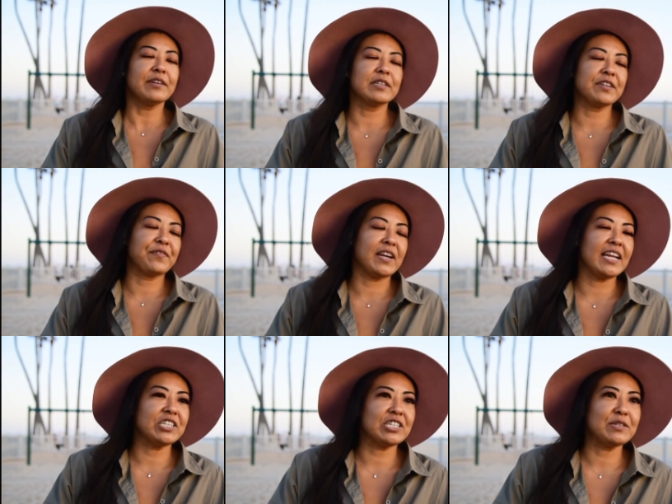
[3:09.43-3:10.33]
There were different
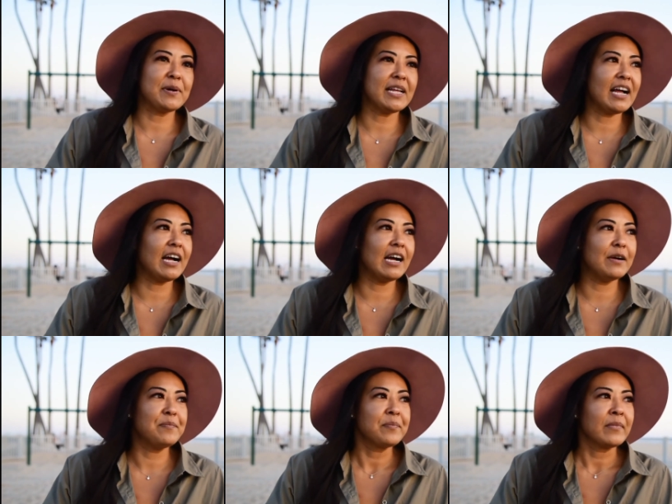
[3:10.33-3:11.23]
ages. But,
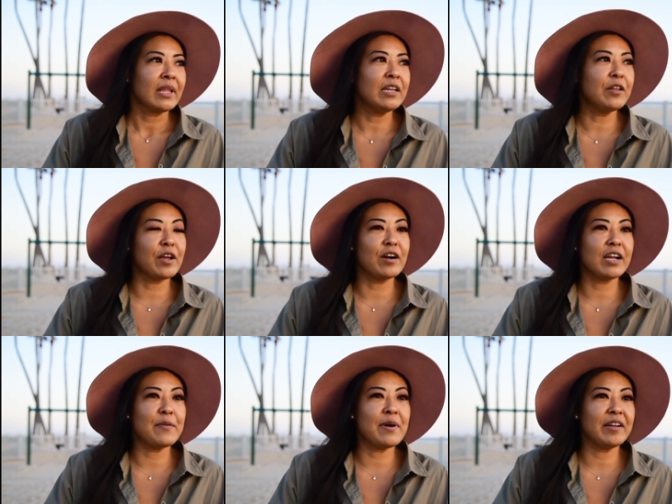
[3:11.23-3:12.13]
you know, they all
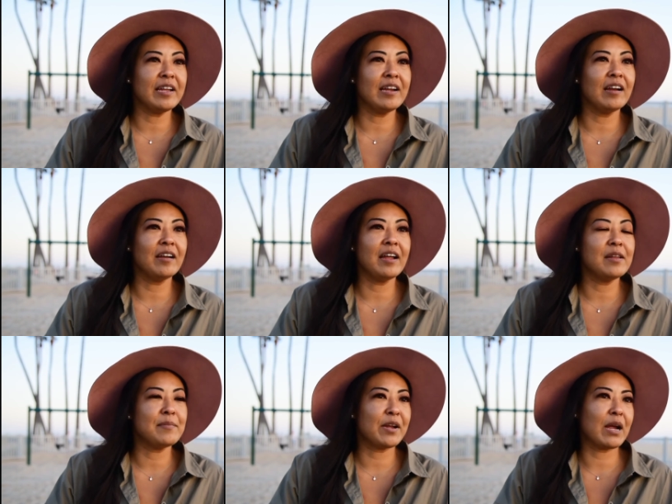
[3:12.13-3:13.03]
came out here
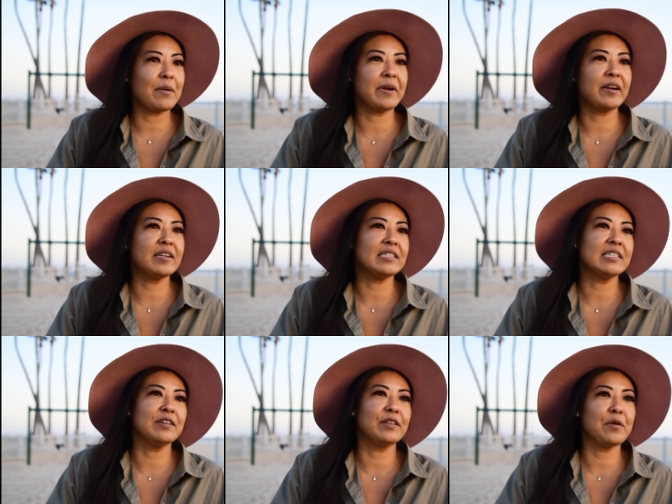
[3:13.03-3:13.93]
and my
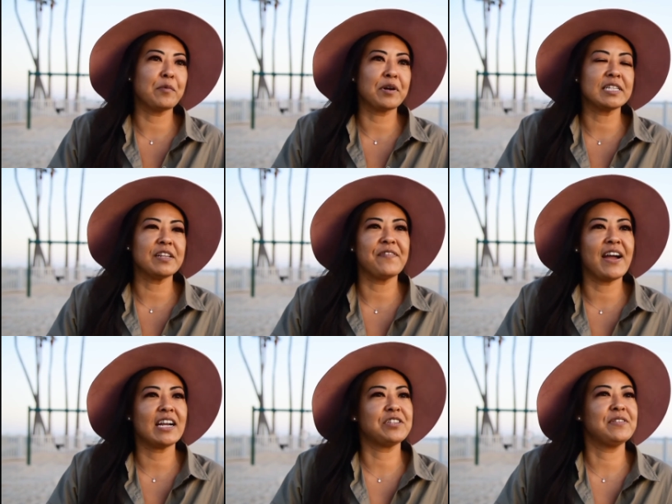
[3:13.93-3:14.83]
grandparents, you know, they worked in the
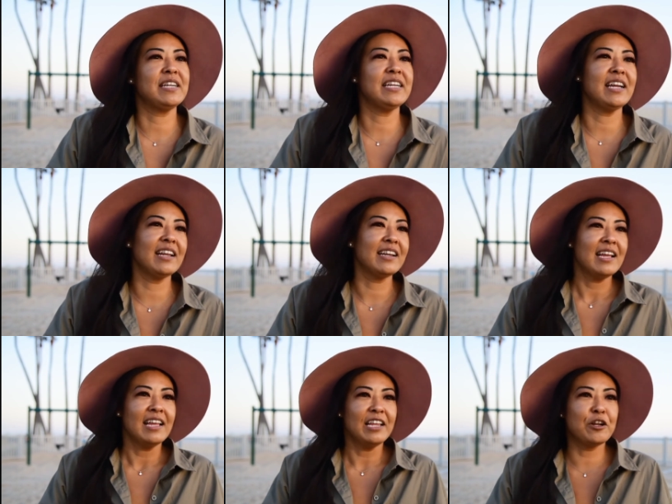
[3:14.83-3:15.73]
factory and,
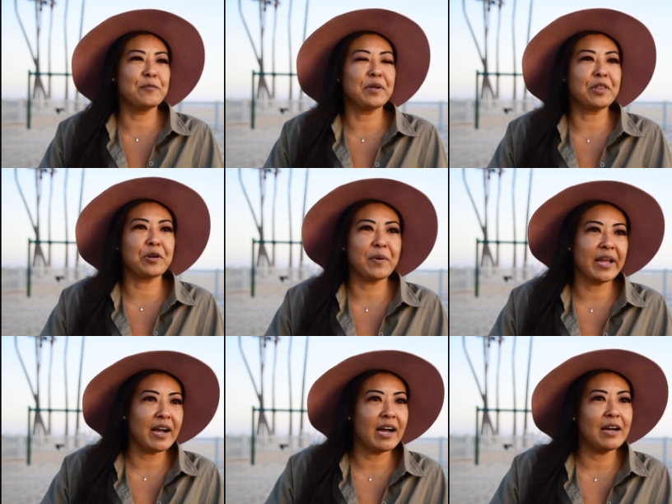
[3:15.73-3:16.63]
you know, build their
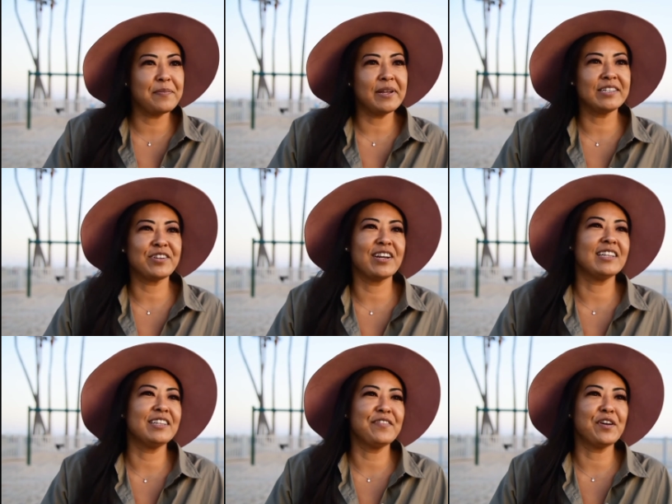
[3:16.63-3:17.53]
way up and try
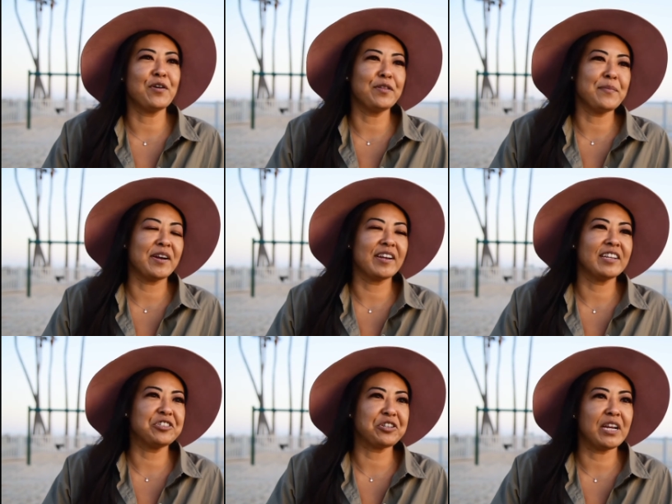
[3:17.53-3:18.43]
to live the whole
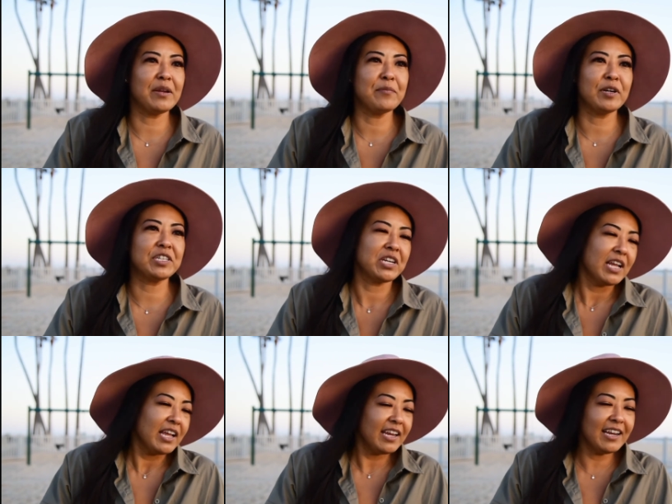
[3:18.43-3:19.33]
American dream, which,
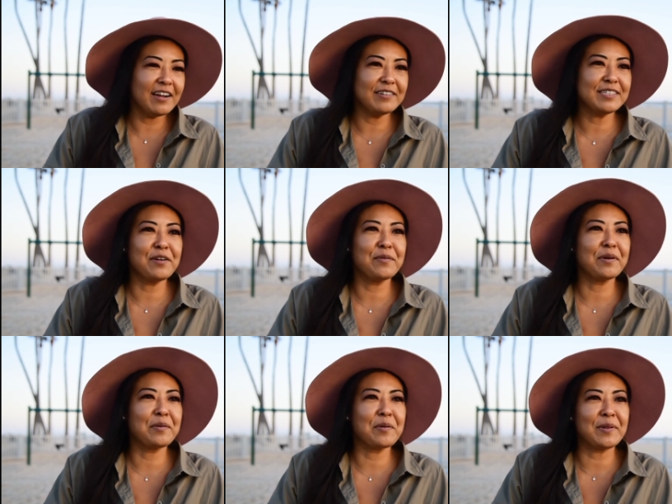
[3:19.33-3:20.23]
you know, so
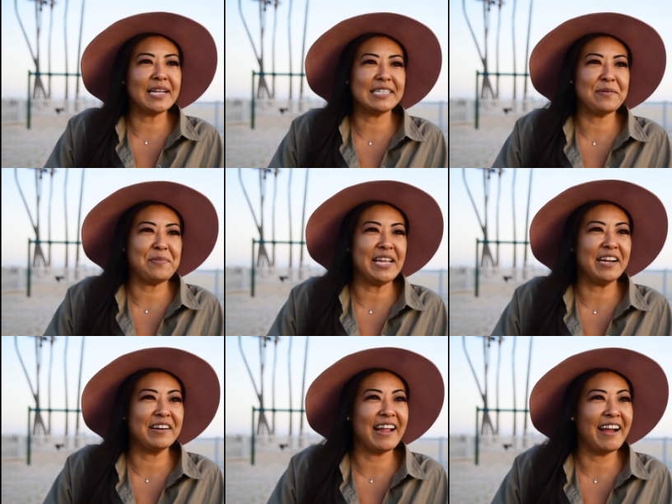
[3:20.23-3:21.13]
we're blessed to be here now.